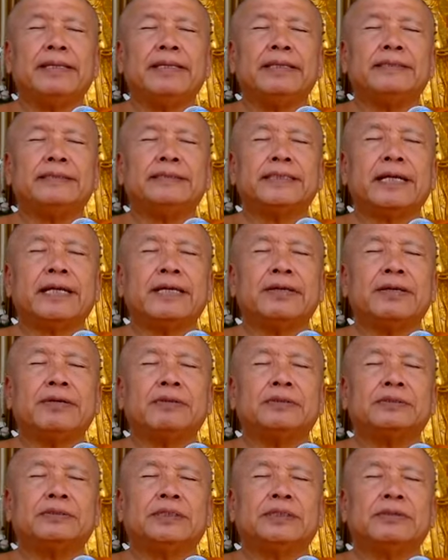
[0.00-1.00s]
inside the
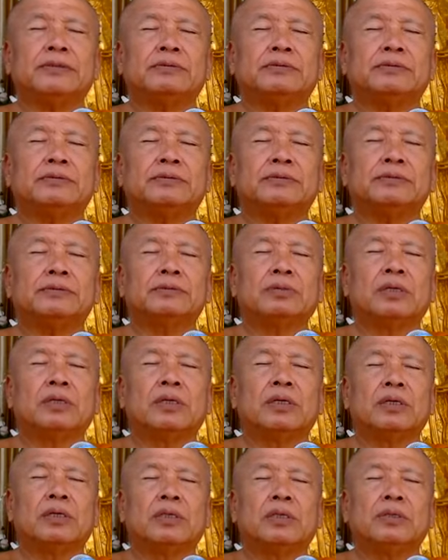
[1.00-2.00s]
nostril.
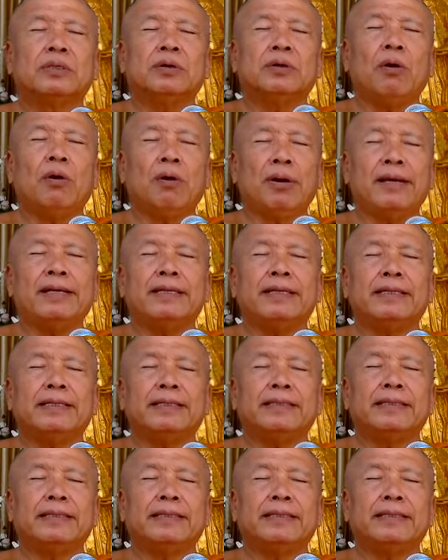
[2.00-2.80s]
Only.